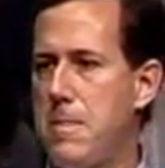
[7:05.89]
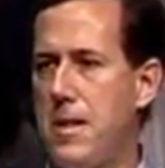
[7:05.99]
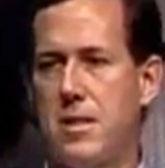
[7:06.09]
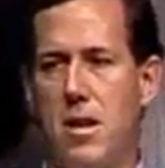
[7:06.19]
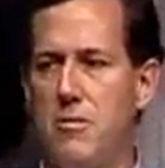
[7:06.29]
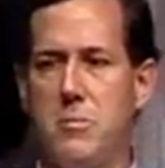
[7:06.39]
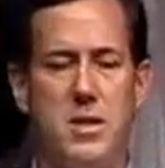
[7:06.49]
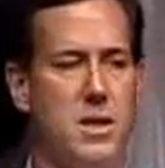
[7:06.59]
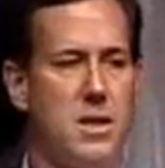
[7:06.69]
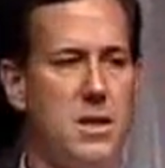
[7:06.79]
then
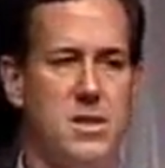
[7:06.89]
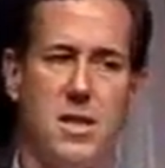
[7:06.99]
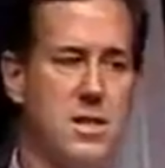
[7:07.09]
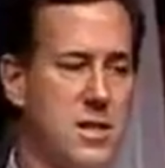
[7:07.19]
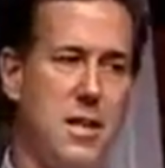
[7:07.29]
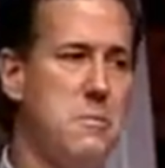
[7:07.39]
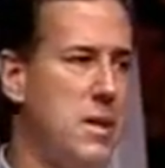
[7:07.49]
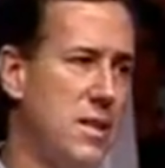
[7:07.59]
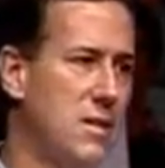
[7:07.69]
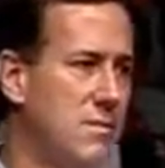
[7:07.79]
government is going to stay
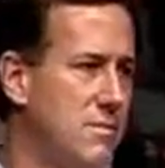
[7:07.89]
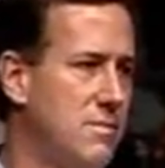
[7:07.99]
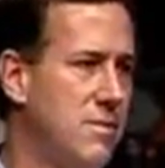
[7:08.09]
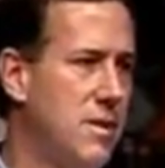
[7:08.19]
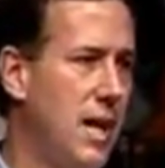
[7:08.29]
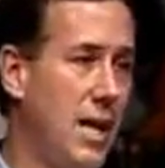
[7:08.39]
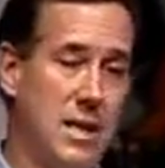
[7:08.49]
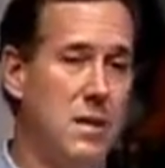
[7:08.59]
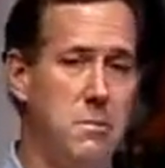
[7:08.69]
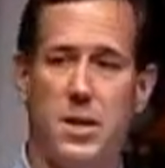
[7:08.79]
big
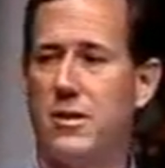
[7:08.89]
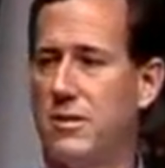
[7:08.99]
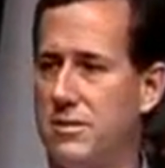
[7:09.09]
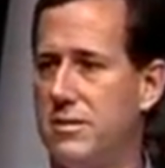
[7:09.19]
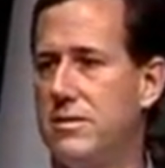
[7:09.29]
and get bigger.